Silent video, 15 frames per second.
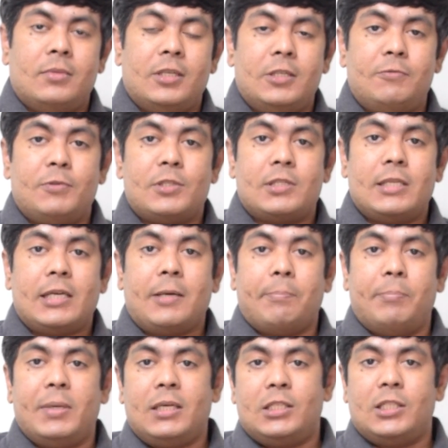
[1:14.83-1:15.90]
It was like a
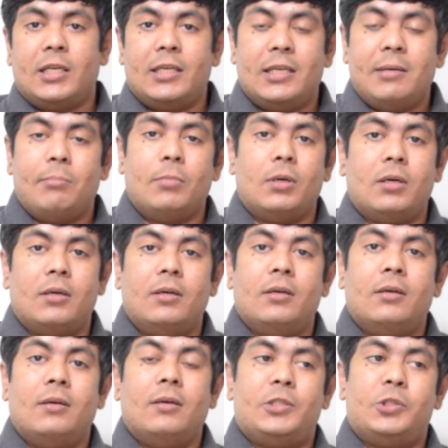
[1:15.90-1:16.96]
big dilemma.
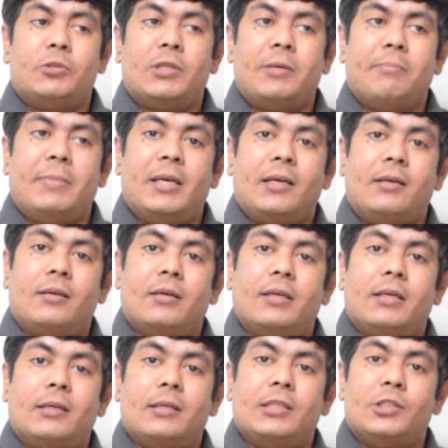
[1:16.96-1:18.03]
Should I make
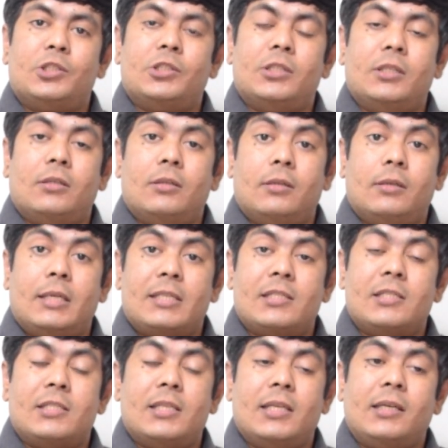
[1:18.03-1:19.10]
English in
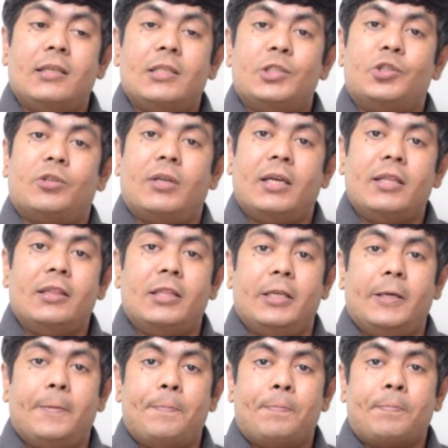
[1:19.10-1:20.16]
lessons in English or
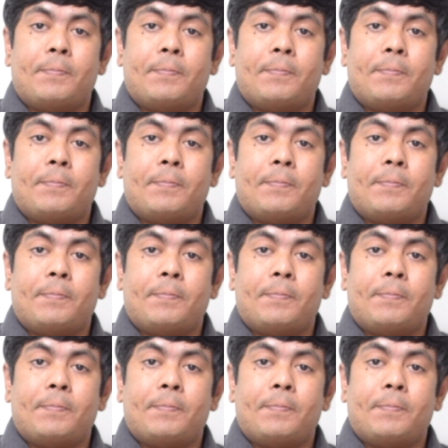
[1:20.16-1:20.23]
Hindi?